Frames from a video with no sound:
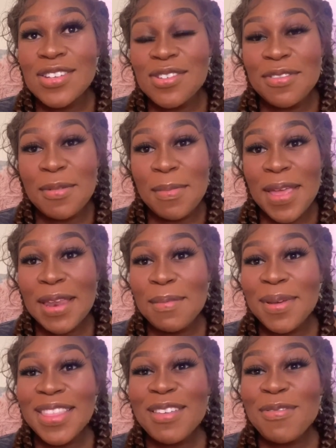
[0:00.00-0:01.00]
of a man,
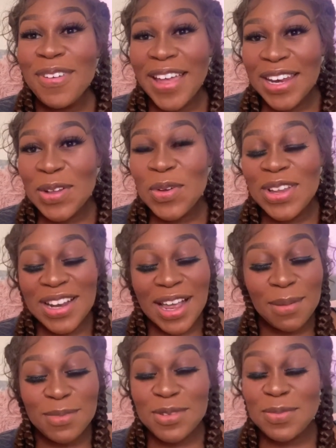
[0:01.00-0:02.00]
but the final one
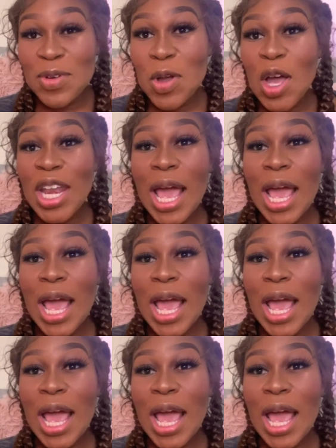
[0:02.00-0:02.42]
comes from God.